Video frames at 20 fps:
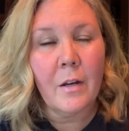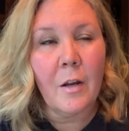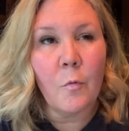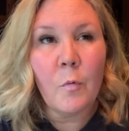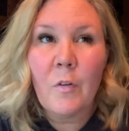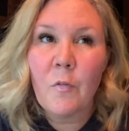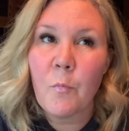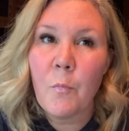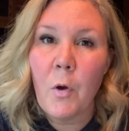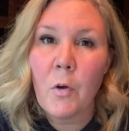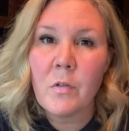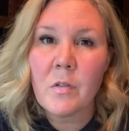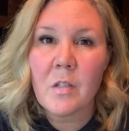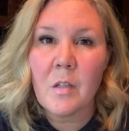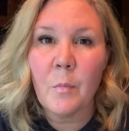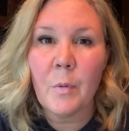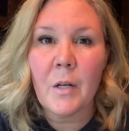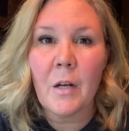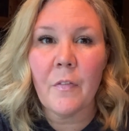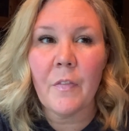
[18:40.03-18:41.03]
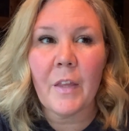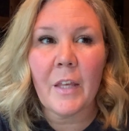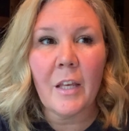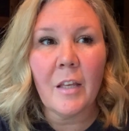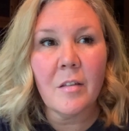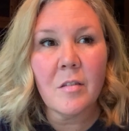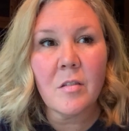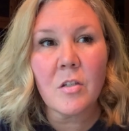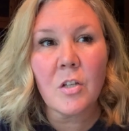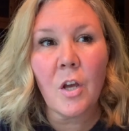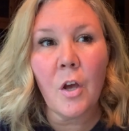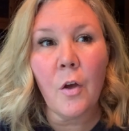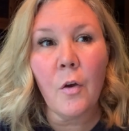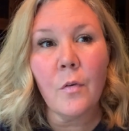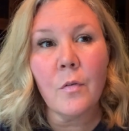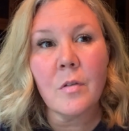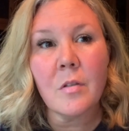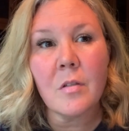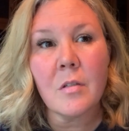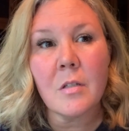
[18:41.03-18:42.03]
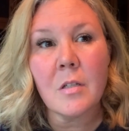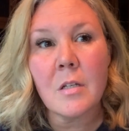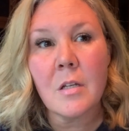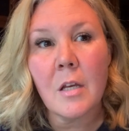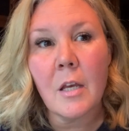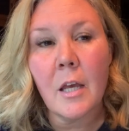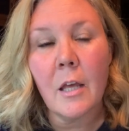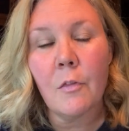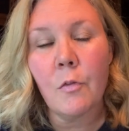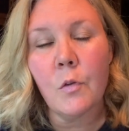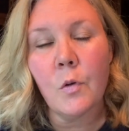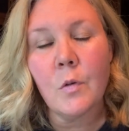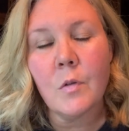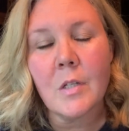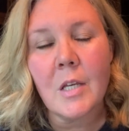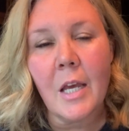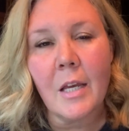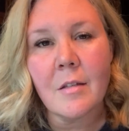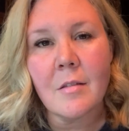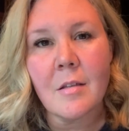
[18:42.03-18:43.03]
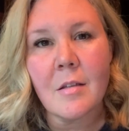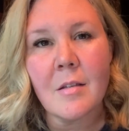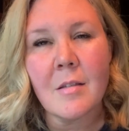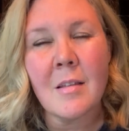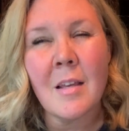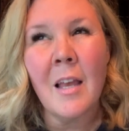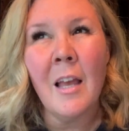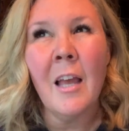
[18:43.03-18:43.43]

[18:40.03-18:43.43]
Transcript: now we've mostly been on the East Coast and through Texas.